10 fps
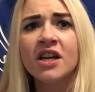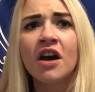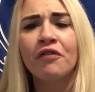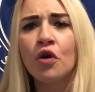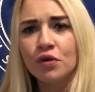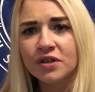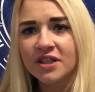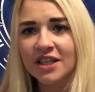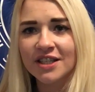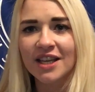of course,
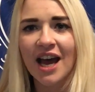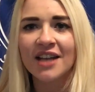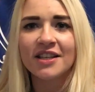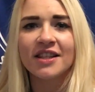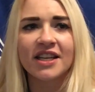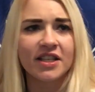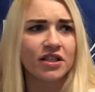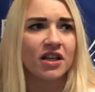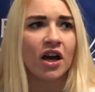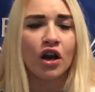the added thing,
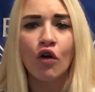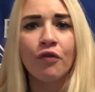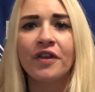I love